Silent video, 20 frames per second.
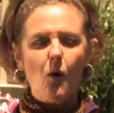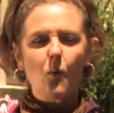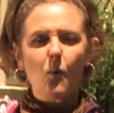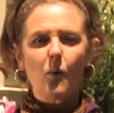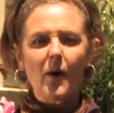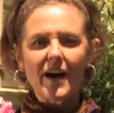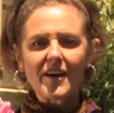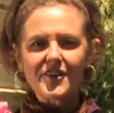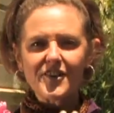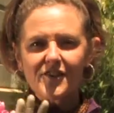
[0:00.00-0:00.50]

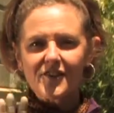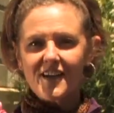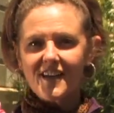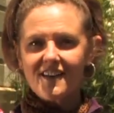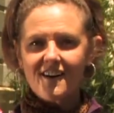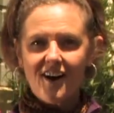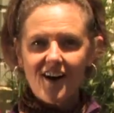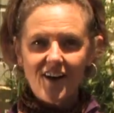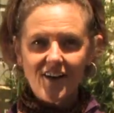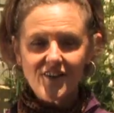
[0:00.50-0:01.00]
When you're a
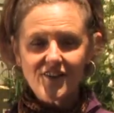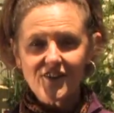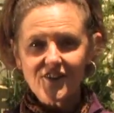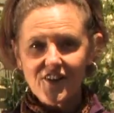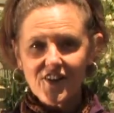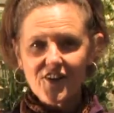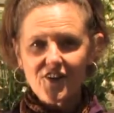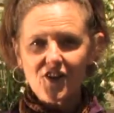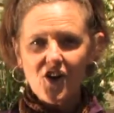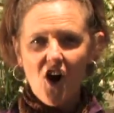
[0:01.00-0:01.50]

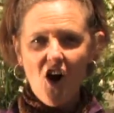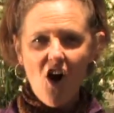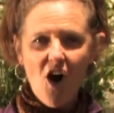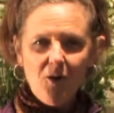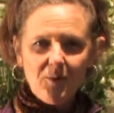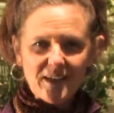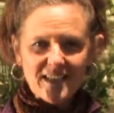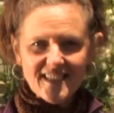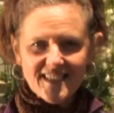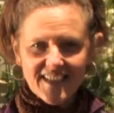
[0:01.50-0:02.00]
gardener, you're
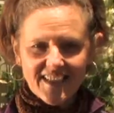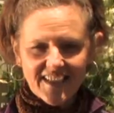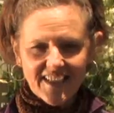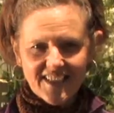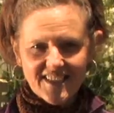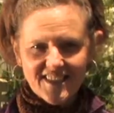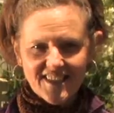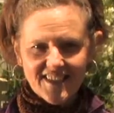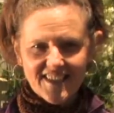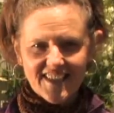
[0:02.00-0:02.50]
always
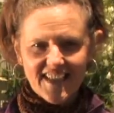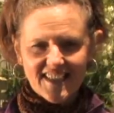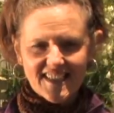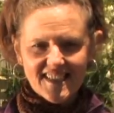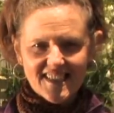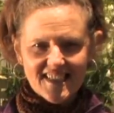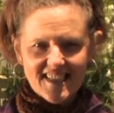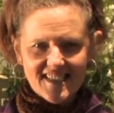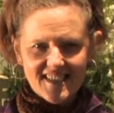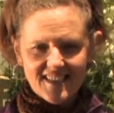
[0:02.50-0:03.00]
thinking to the
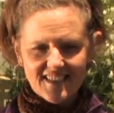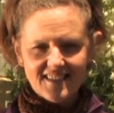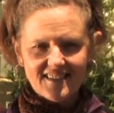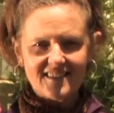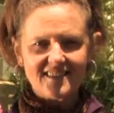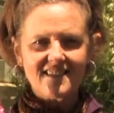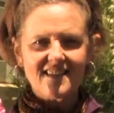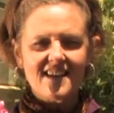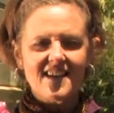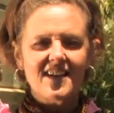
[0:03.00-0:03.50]
next
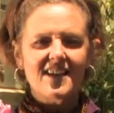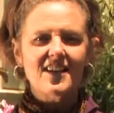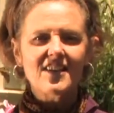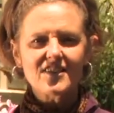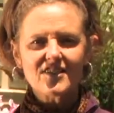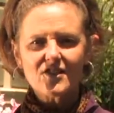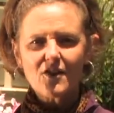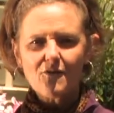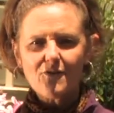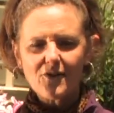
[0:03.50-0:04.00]
season.
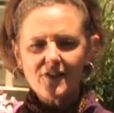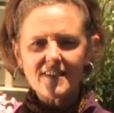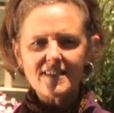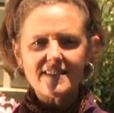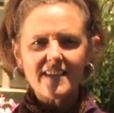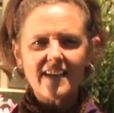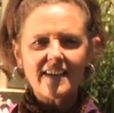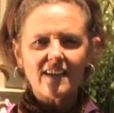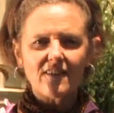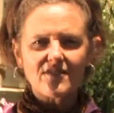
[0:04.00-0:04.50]
So for the
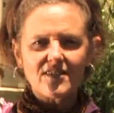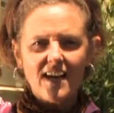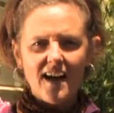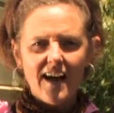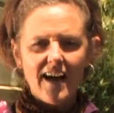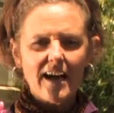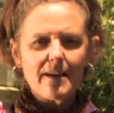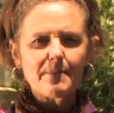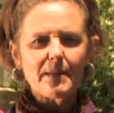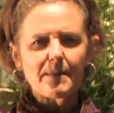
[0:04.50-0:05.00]
sake of
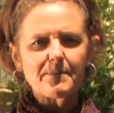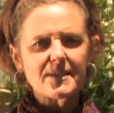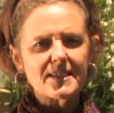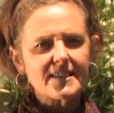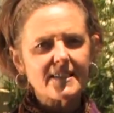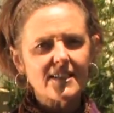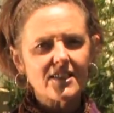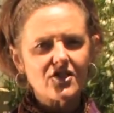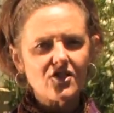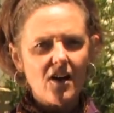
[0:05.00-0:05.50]
time, I'm
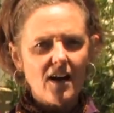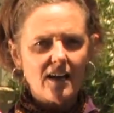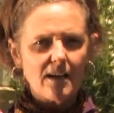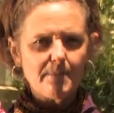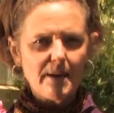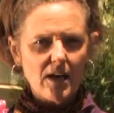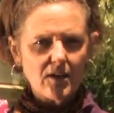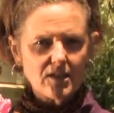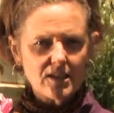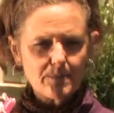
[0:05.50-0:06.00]
just going to talk
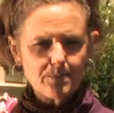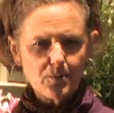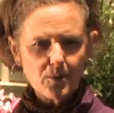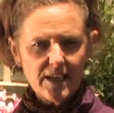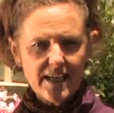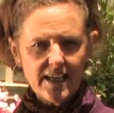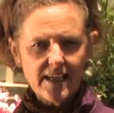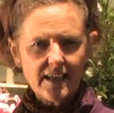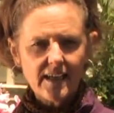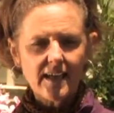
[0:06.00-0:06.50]
about
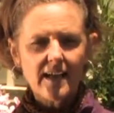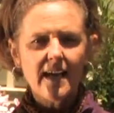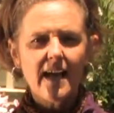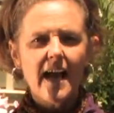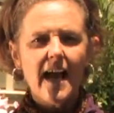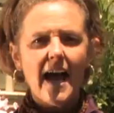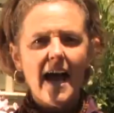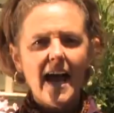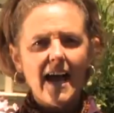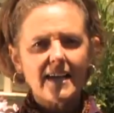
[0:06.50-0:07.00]
spring
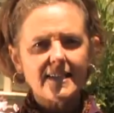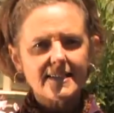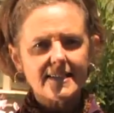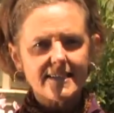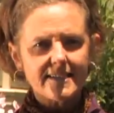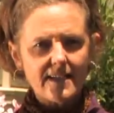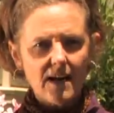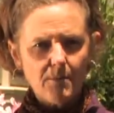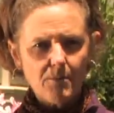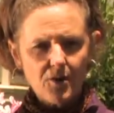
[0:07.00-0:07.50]
and
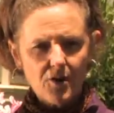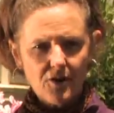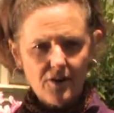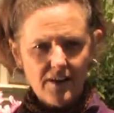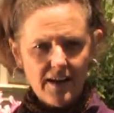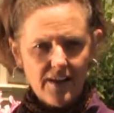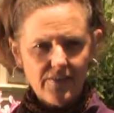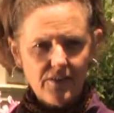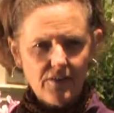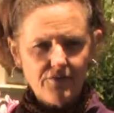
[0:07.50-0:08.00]

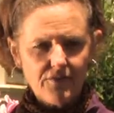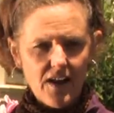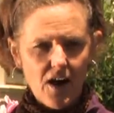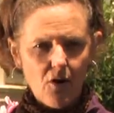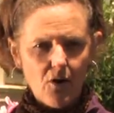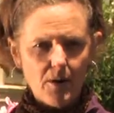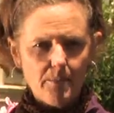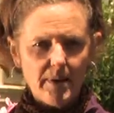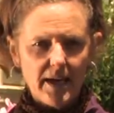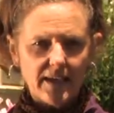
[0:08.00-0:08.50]
summer in the
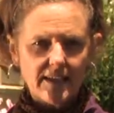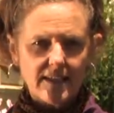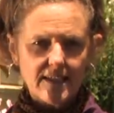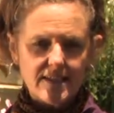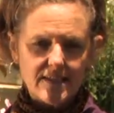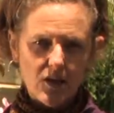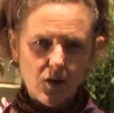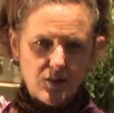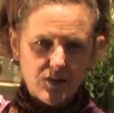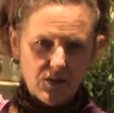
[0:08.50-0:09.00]
flower bed
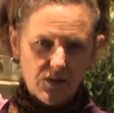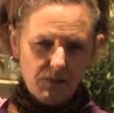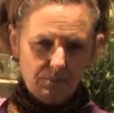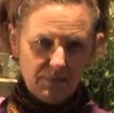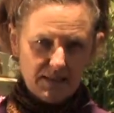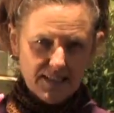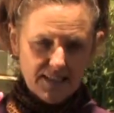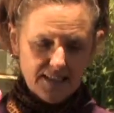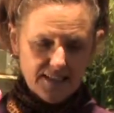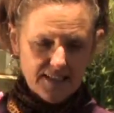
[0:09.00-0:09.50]
because those are the
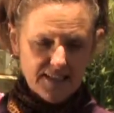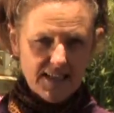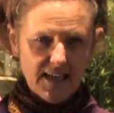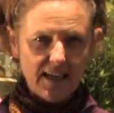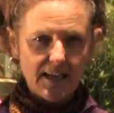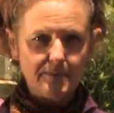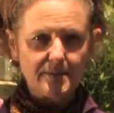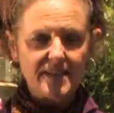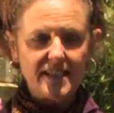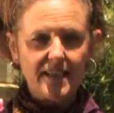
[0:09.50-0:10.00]
busiest
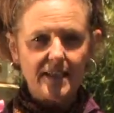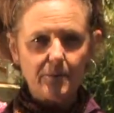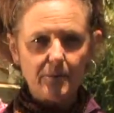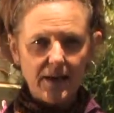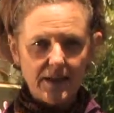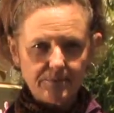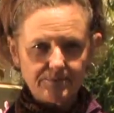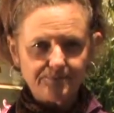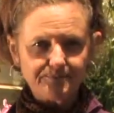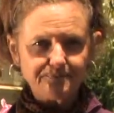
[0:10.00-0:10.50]
times
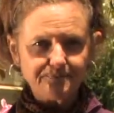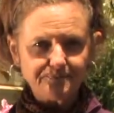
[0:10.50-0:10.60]
anyway.